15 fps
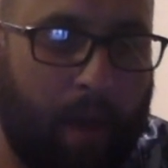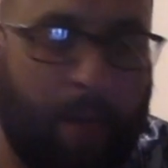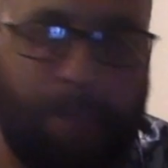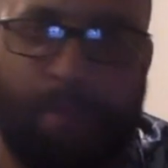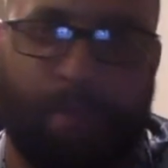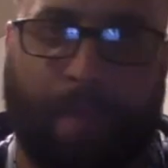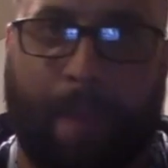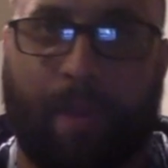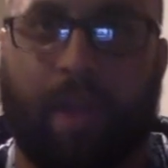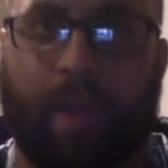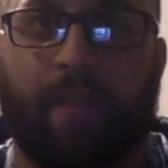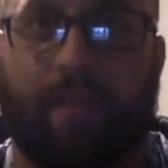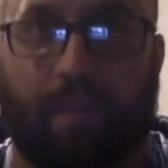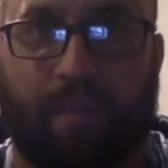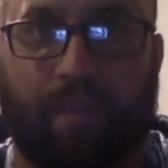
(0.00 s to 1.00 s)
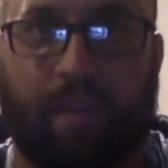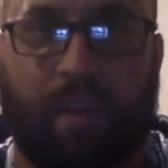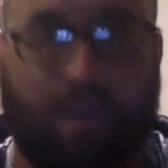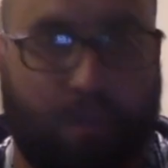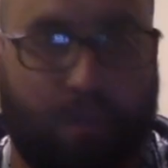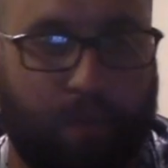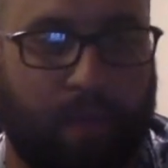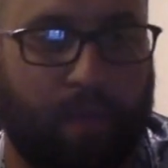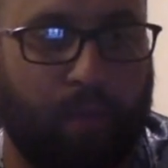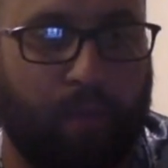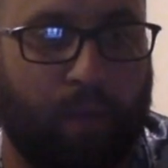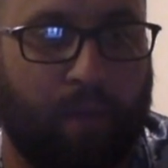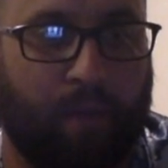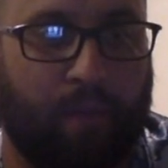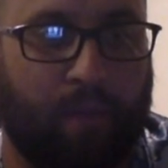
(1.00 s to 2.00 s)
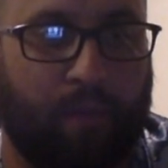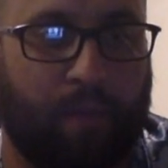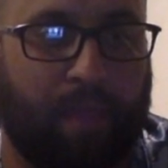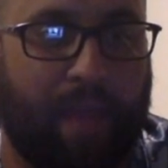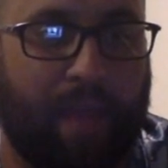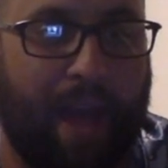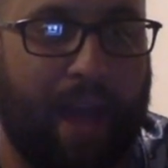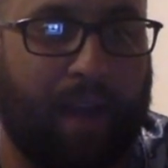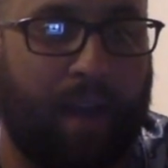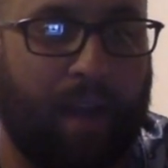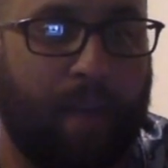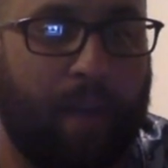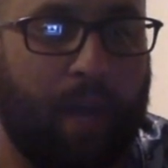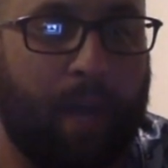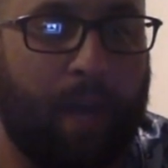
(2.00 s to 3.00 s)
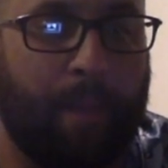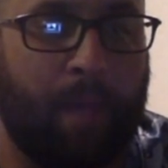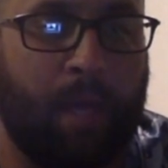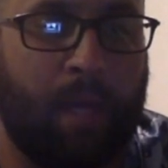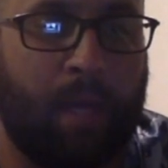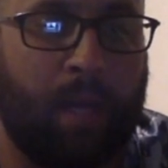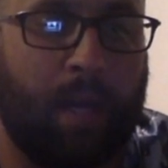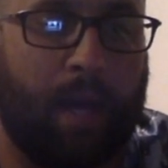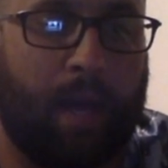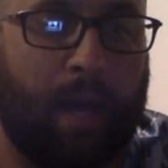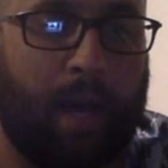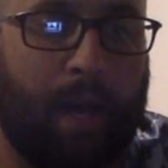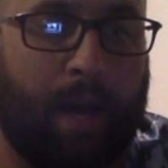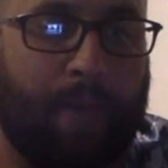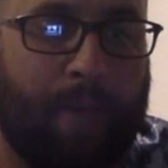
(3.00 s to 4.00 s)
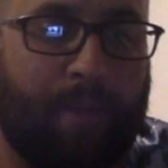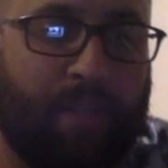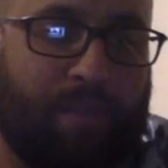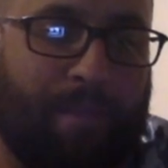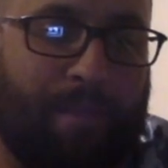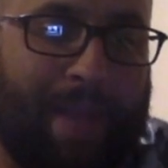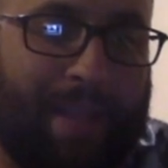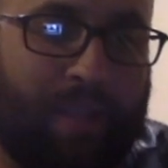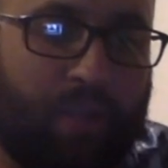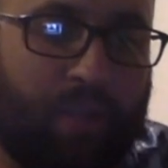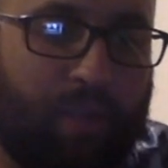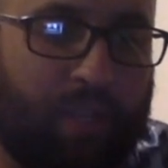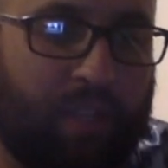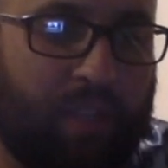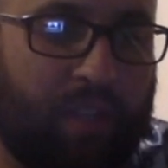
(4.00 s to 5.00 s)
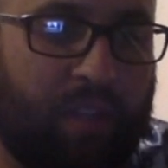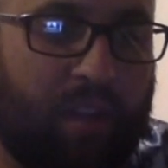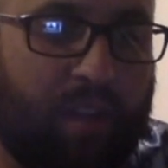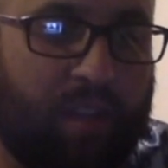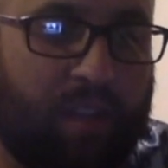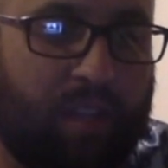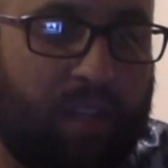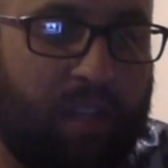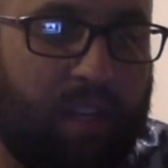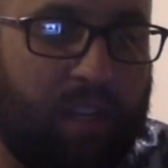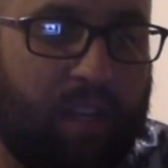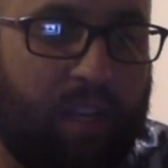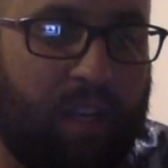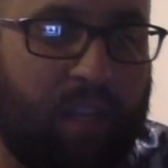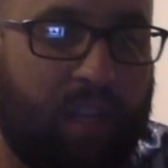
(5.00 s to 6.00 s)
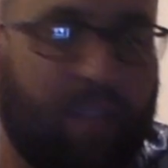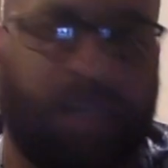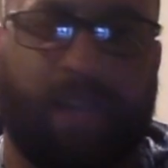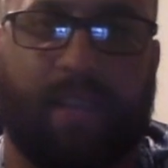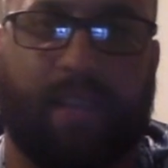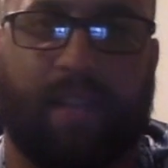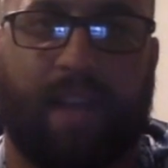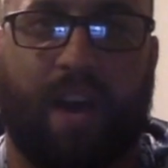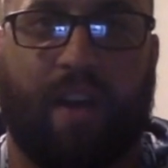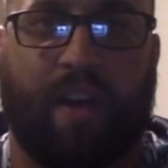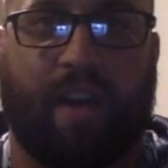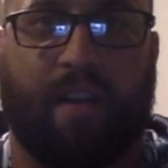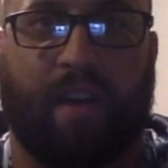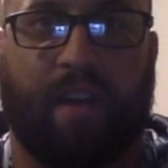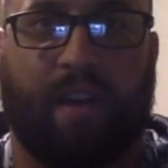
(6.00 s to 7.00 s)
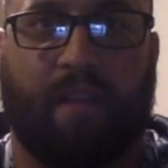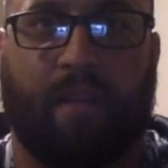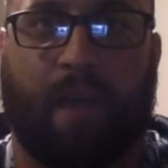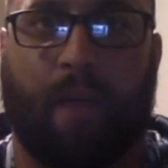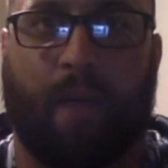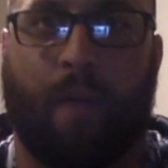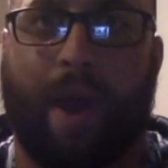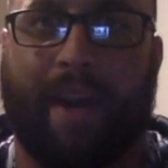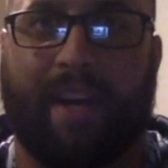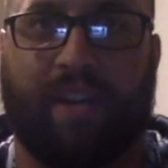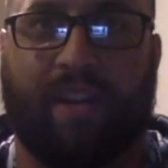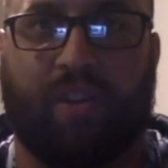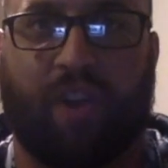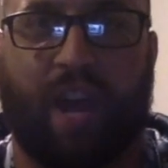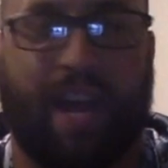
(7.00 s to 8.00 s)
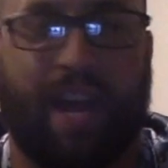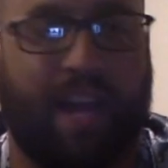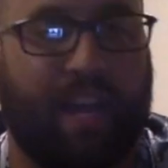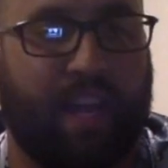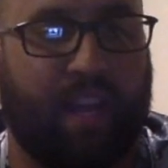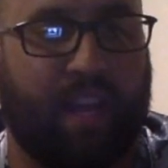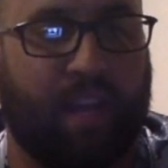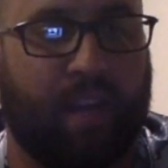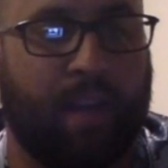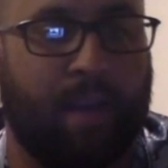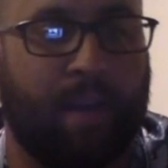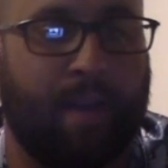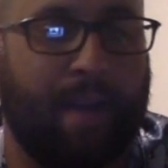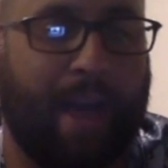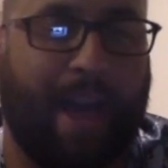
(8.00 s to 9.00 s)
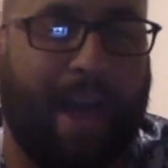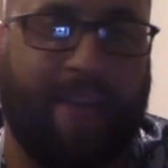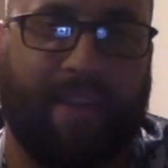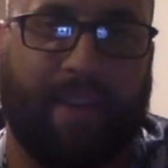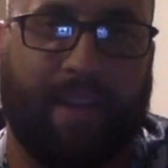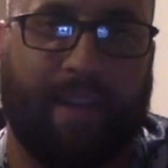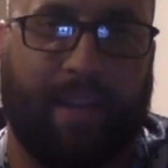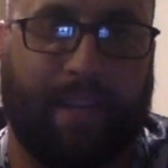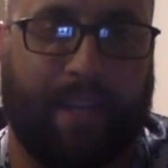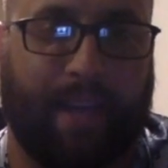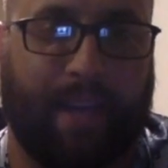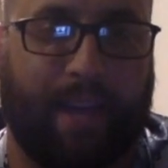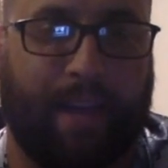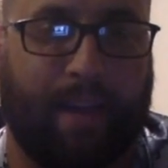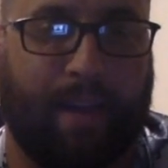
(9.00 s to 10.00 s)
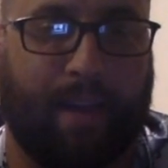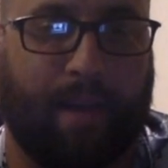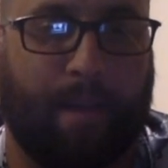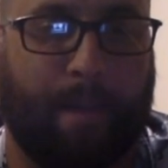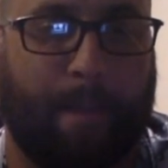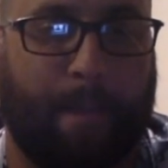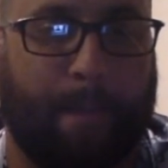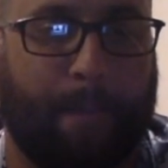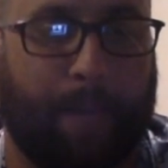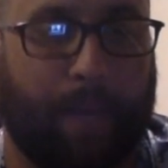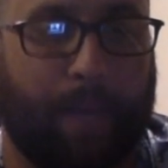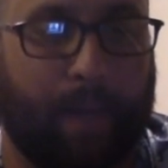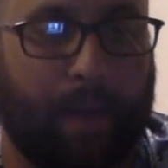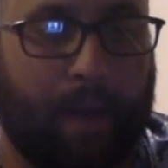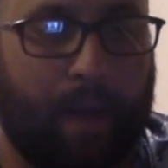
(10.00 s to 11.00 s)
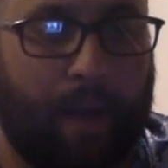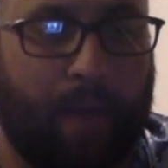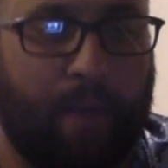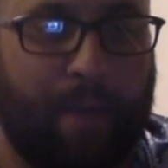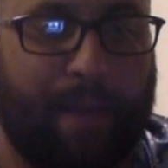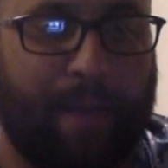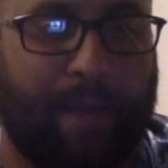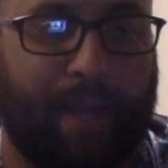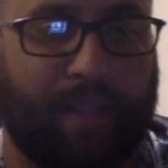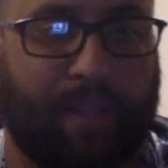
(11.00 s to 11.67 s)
Maybe look for a video with that coming up. I'm going to make the switch to tungsten and test it out. I wanted to try it, and I haven't done it yet, but I'm going to make that